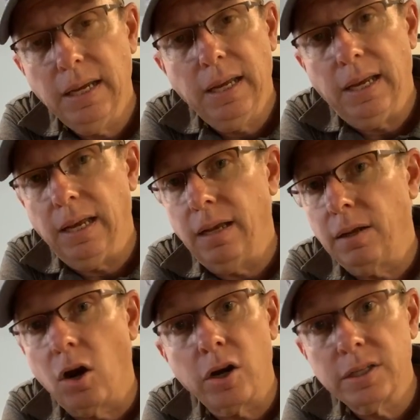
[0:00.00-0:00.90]

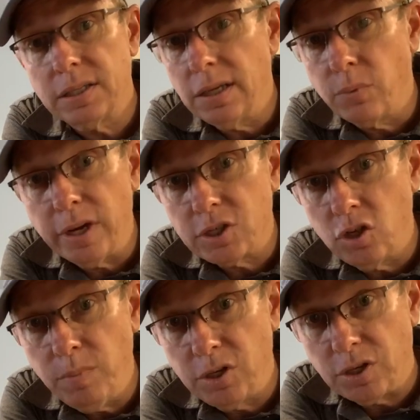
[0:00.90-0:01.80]
And Garden City
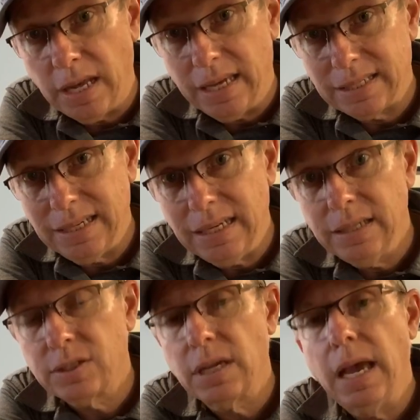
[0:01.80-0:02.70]
Rescue Mission has
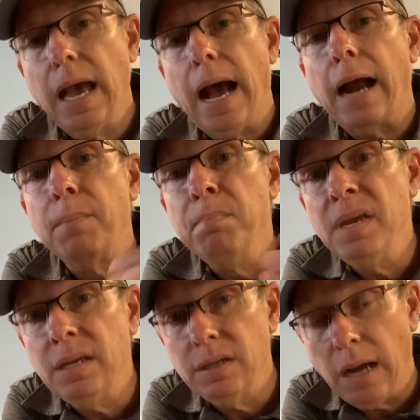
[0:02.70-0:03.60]
needs.
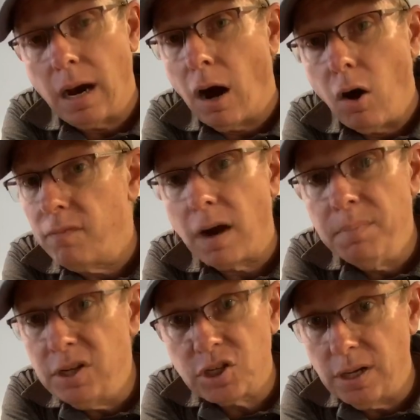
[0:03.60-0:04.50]
All of our
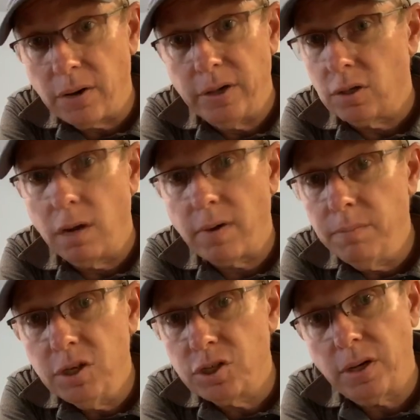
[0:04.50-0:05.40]

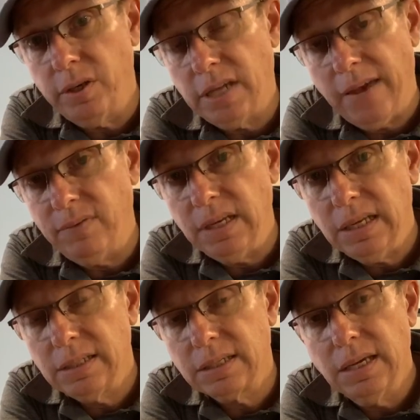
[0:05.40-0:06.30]
missionaries have
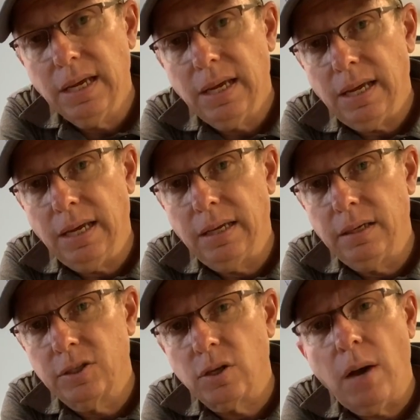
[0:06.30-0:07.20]
needs.
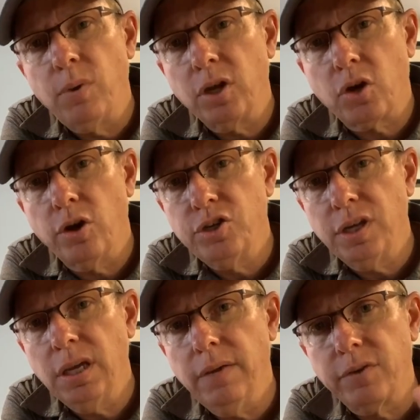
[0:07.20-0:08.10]
So I want to encourage you
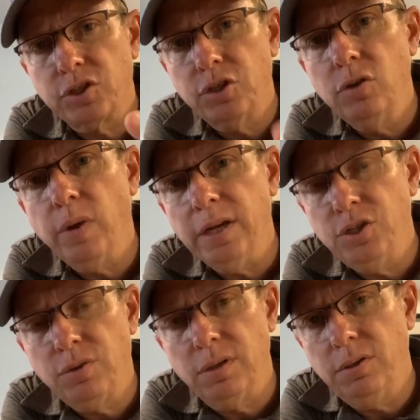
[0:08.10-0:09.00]
to give. There's two
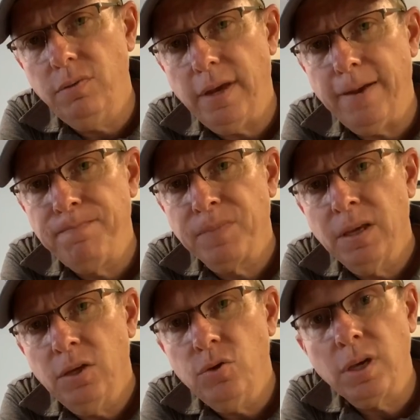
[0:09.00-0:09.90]
ways you can do that.
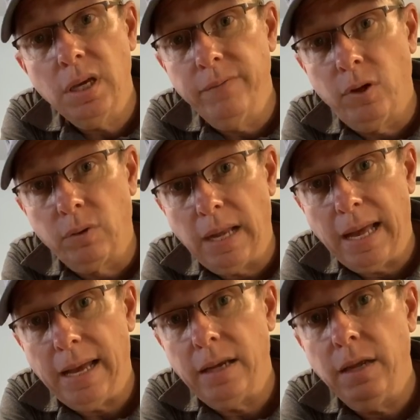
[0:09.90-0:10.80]
You can give
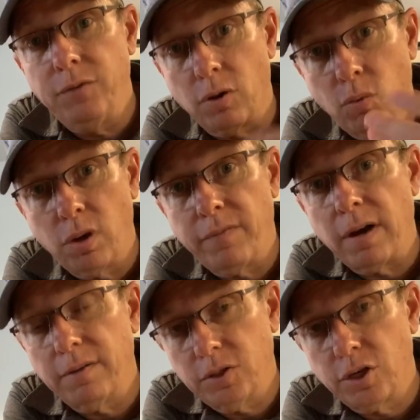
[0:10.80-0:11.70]
online. If you're one of
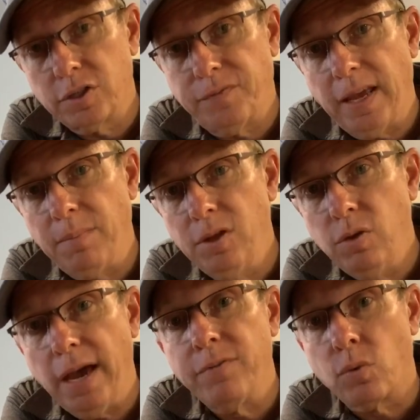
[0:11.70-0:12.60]
our church family,
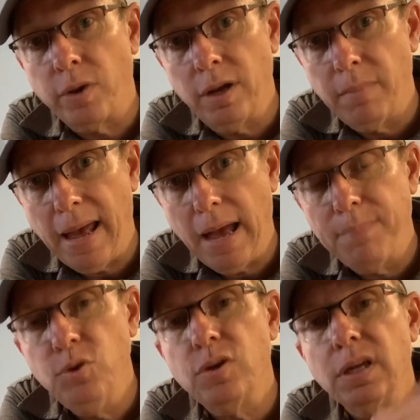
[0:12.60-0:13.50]
you have the Realm
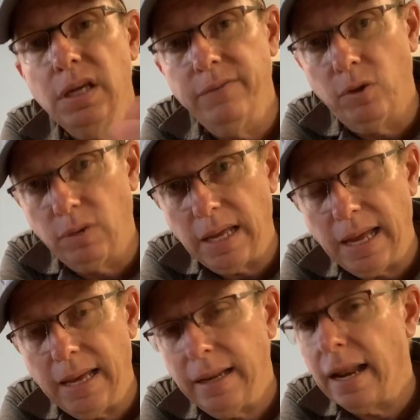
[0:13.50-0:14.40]
app. You can give
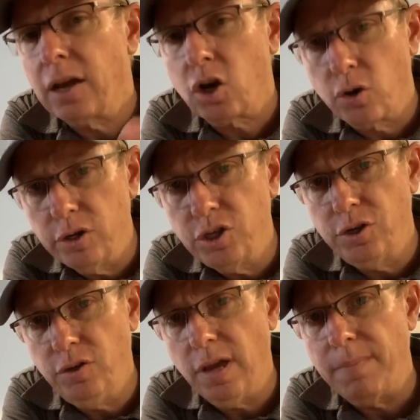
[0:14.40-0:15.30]
online. And I encourage you to
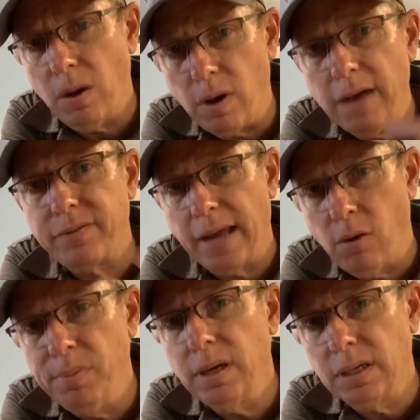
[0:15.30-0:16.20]
do that. My wife and I
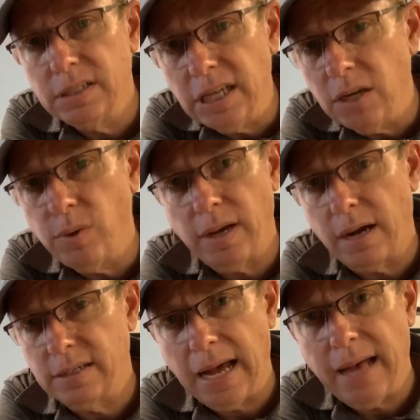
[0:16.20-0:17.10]
will be continuing
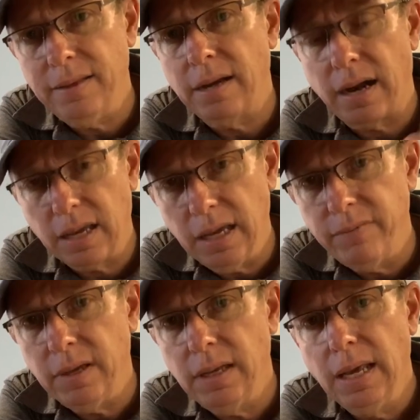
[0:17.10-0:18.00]
our tithing, our
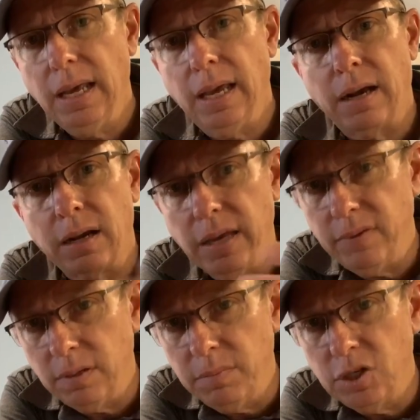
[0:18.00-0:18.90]
giving, and our
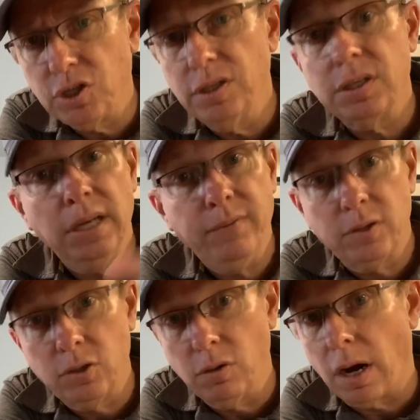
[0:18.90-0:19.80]
giving to missions, and even
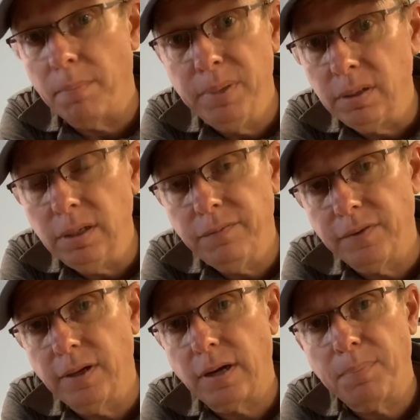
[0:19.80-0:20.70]
to our building
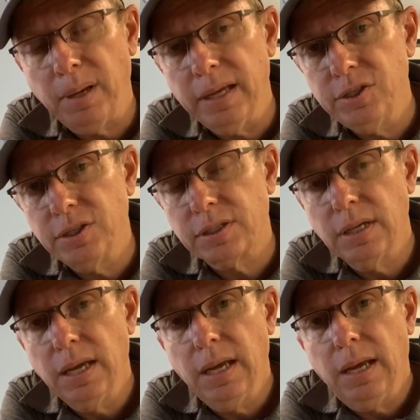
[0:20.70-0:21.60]
fund, our pledges.
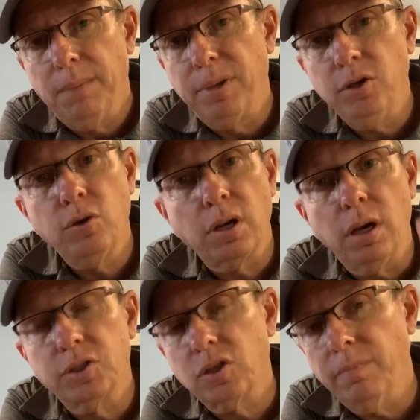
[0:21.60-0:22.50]
But you can
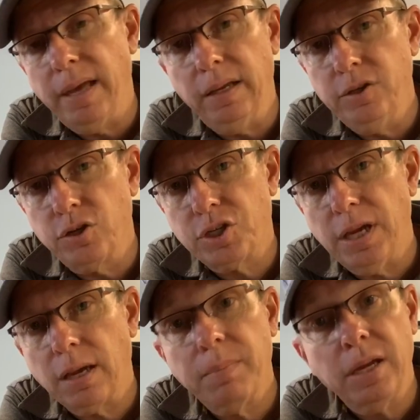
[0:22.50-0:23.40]
also mail in your check.